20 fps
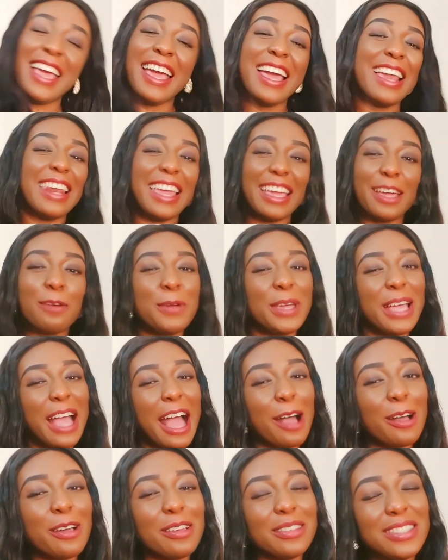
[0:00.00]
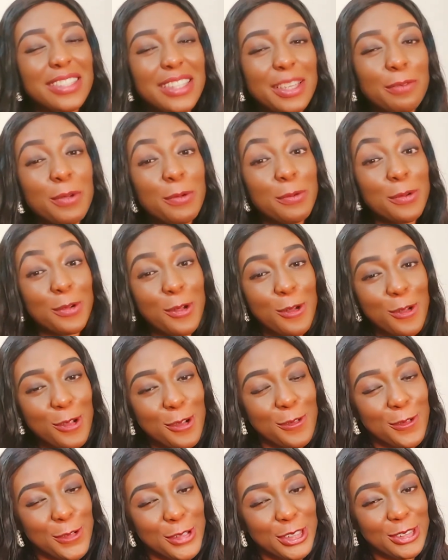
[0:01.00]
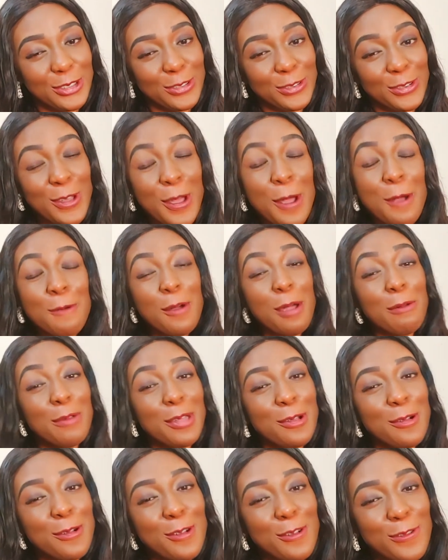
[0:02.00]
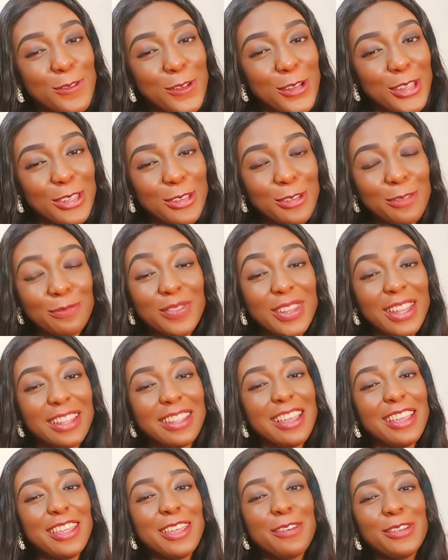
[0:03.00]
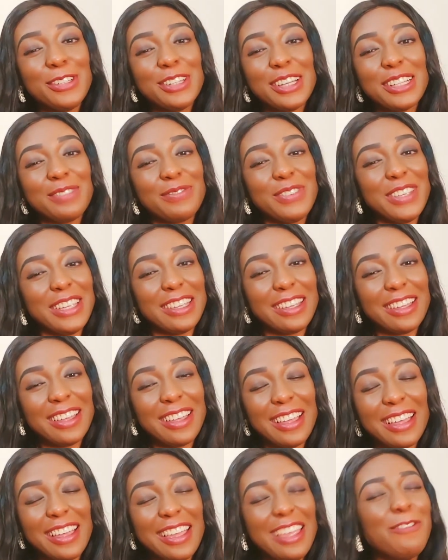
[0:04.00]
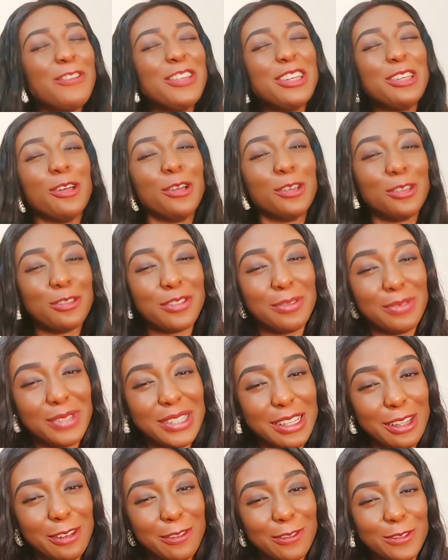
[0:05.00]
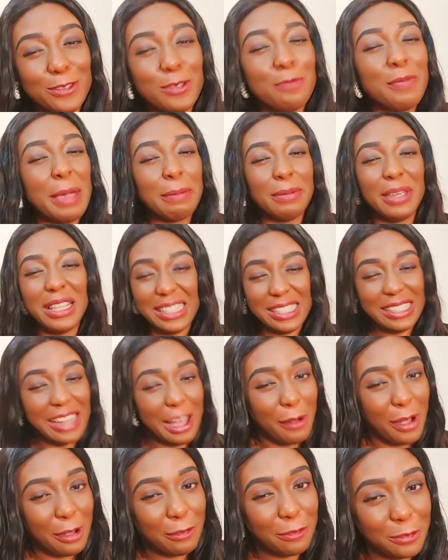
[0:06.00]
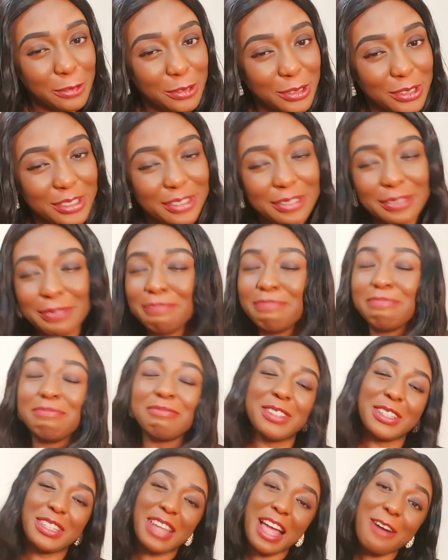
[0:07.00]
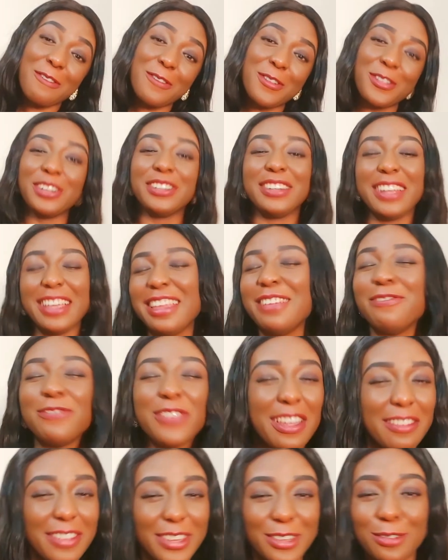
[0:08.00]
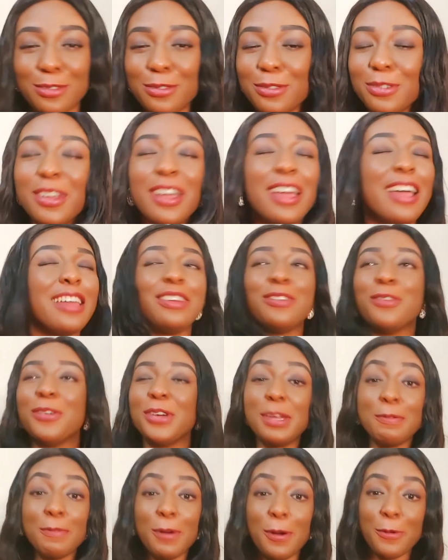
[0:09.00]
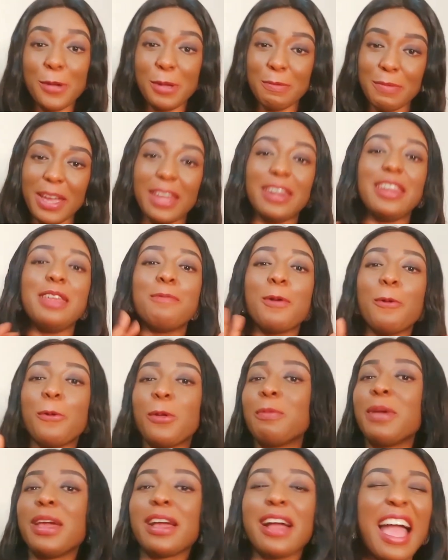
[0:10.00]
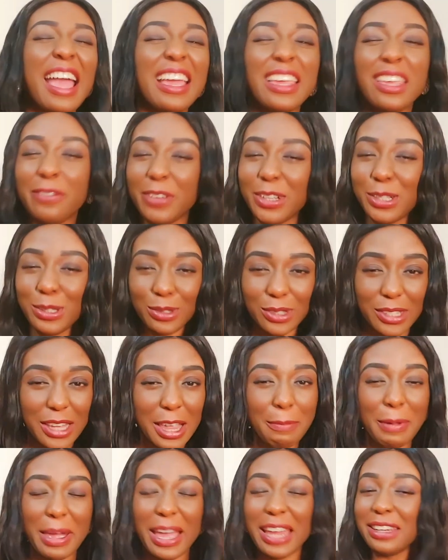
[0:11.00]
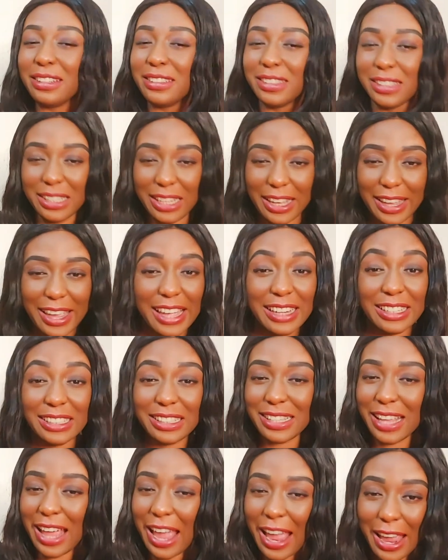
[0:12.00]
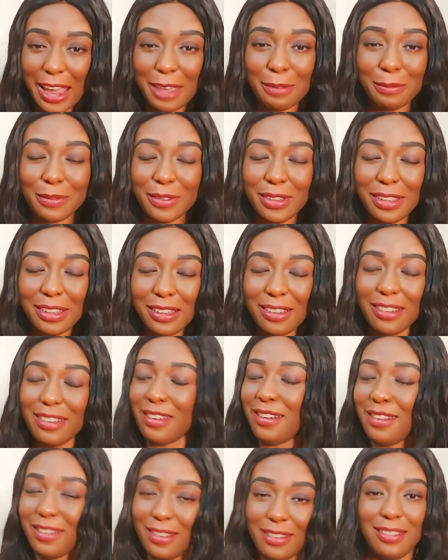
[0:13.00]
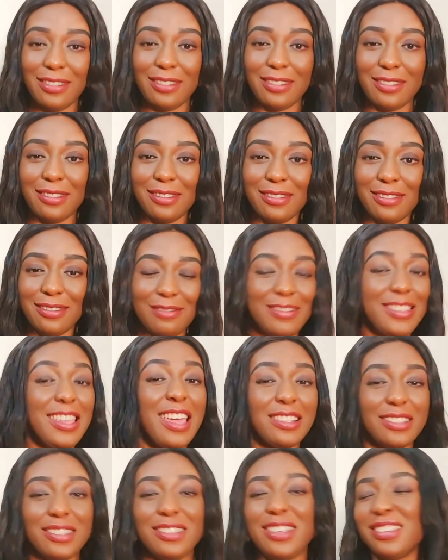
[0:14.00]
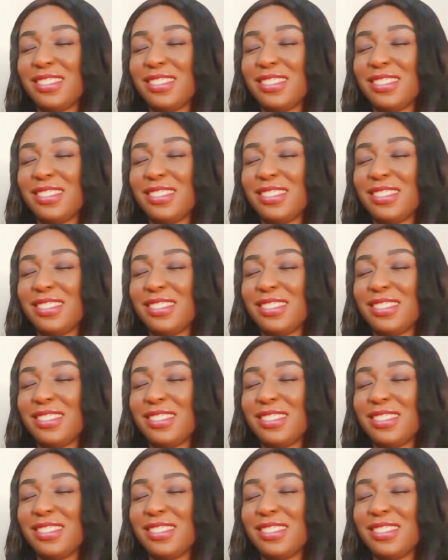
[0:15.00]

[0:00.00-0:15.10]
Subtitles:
Like, we can't. See, we will cook for you. When we cook for you, you will just be, even in your dream self, you might be eating our food. So that one, very true. No, Igbo women, I give it to them any day, any time. Ah, yes.